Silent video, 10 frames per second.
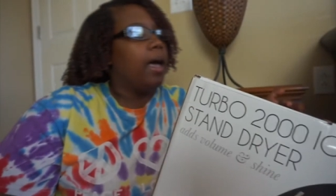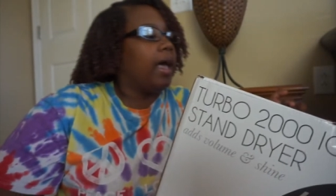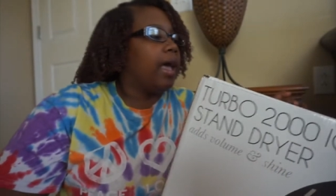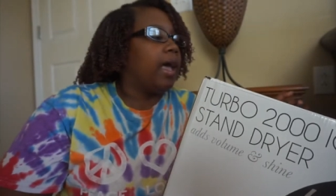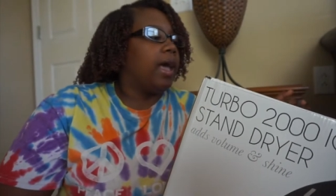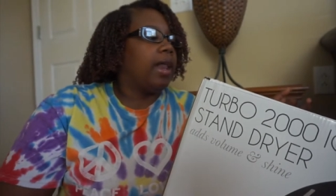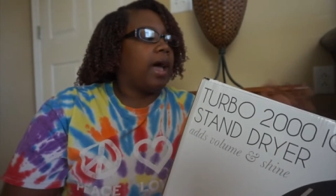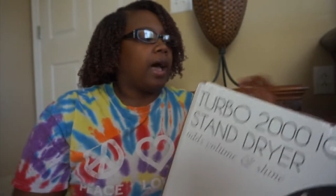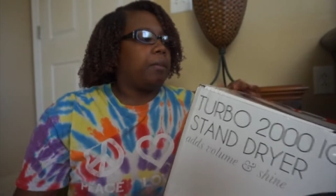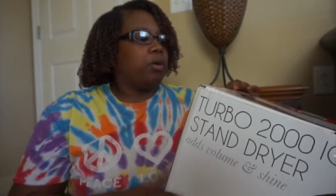and
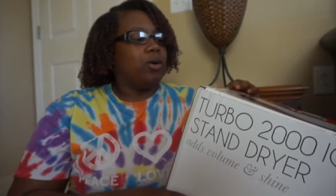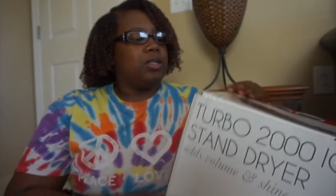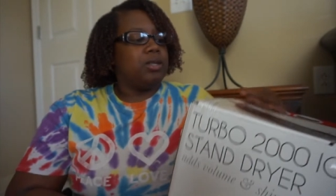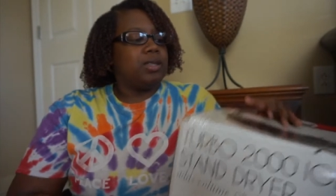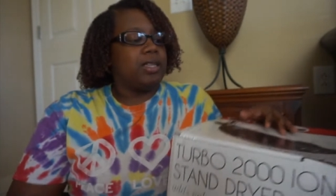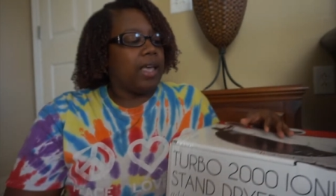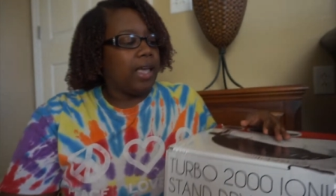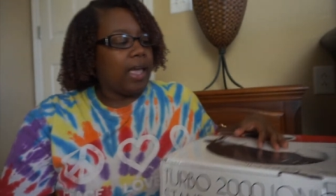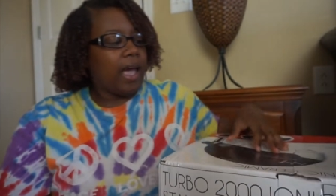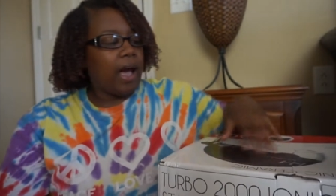i'm going to take
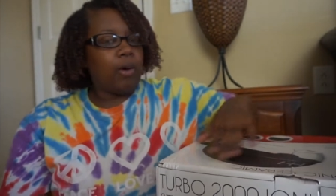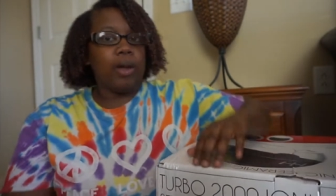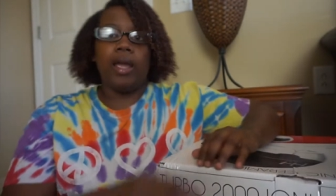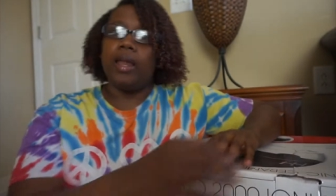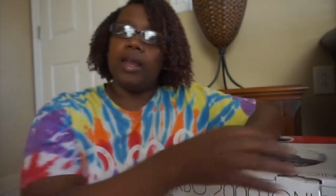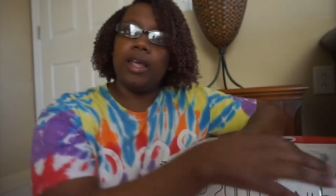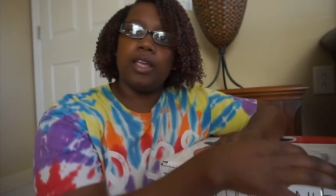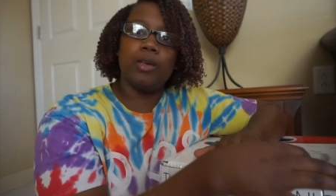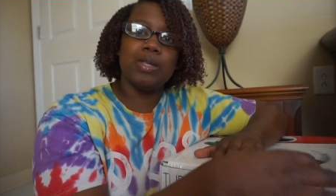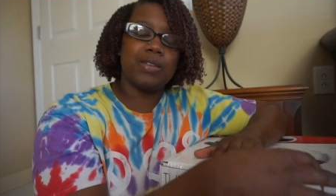it out and
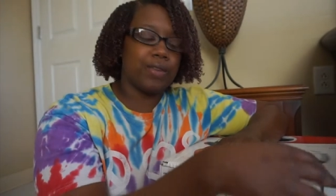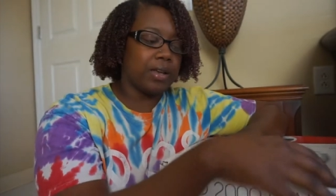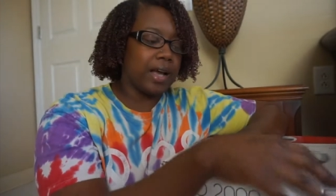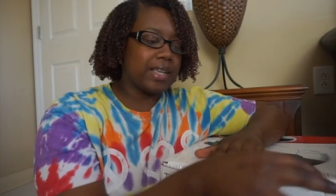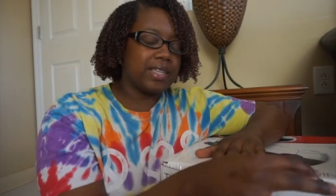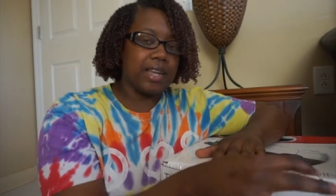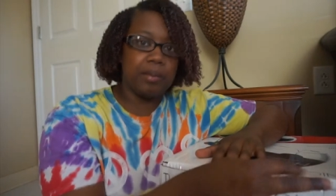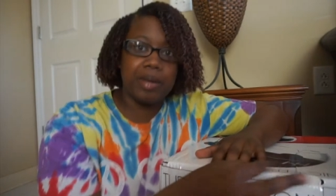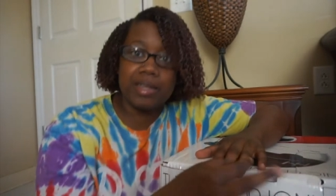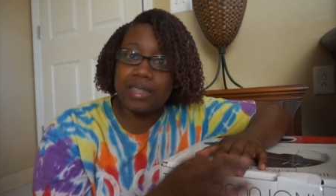use it for you guys today
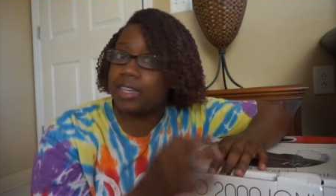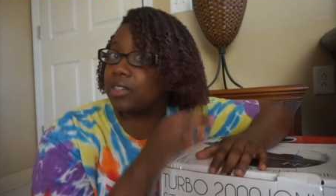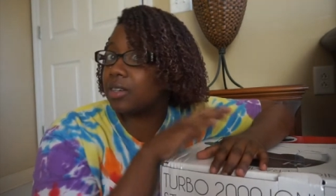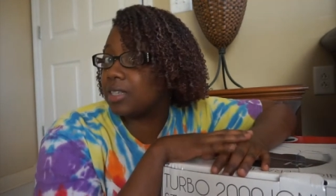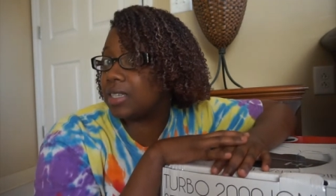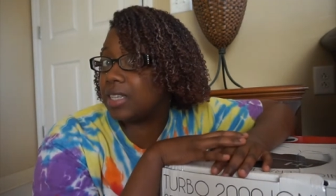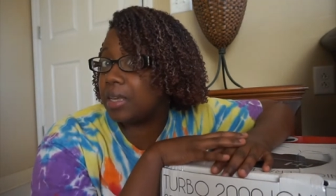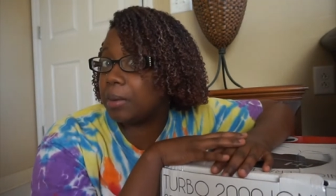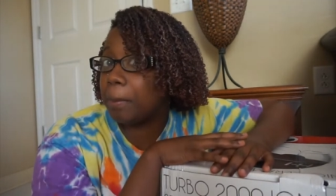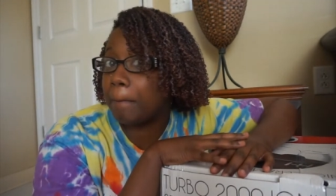because as you can
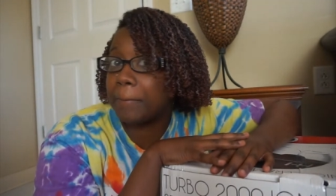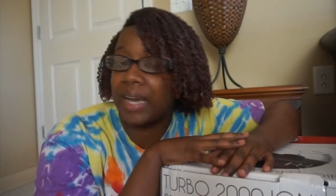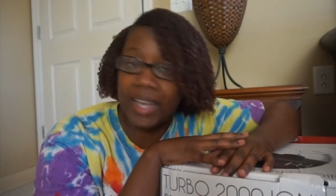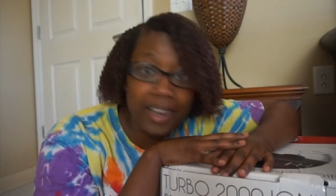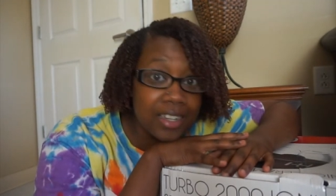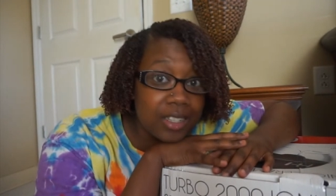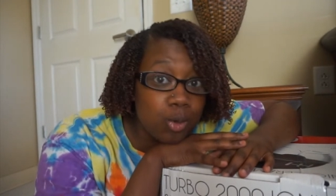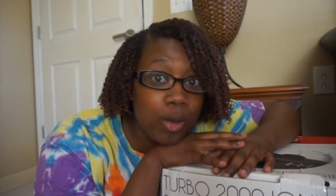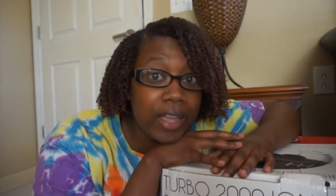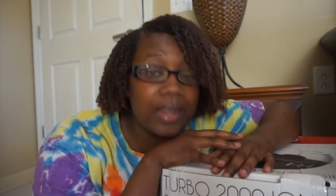see my hair is
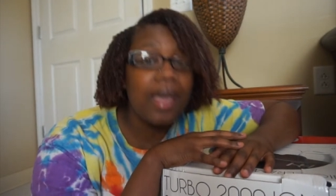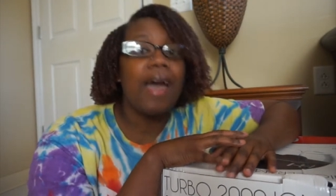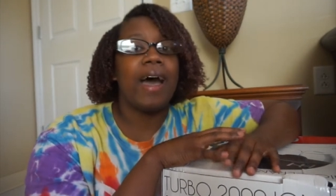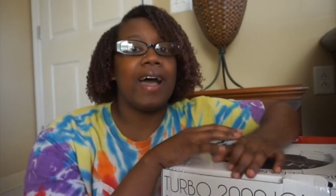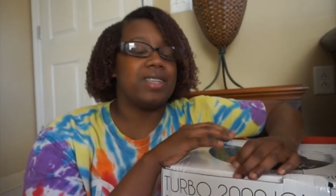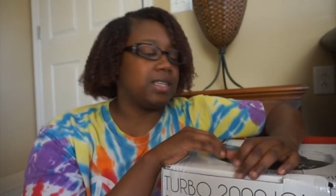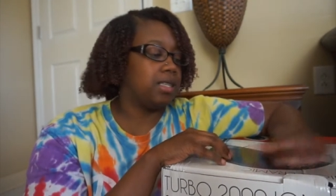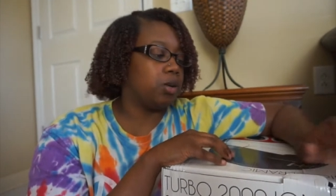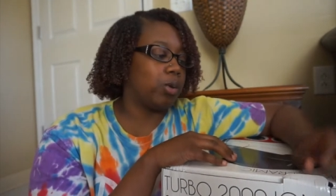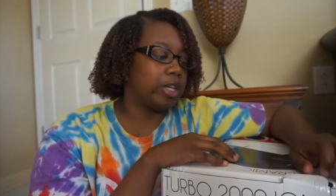wet i just
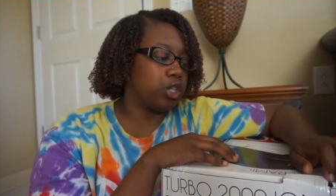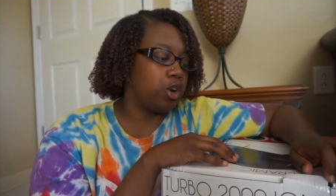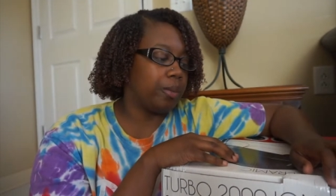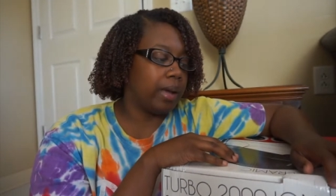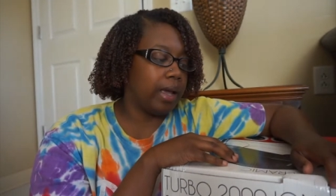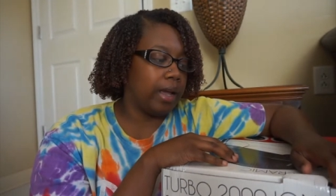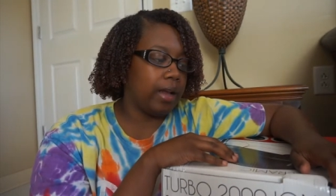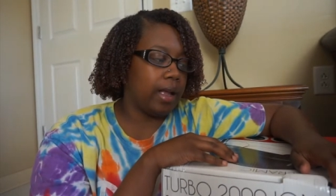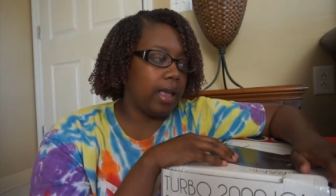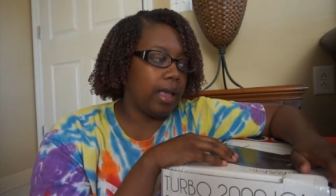did washing on my
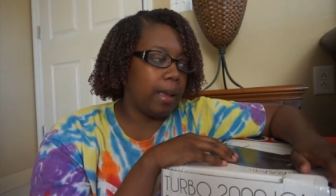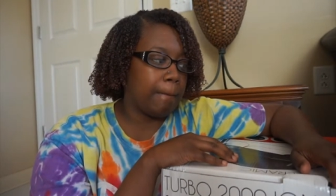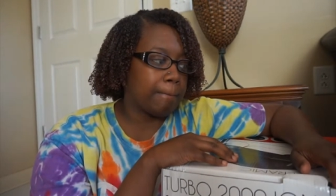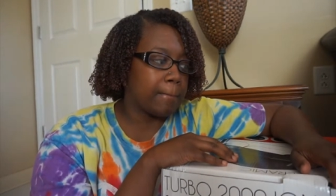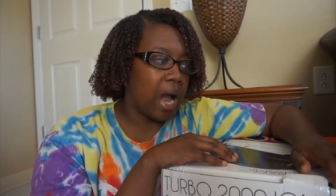hair and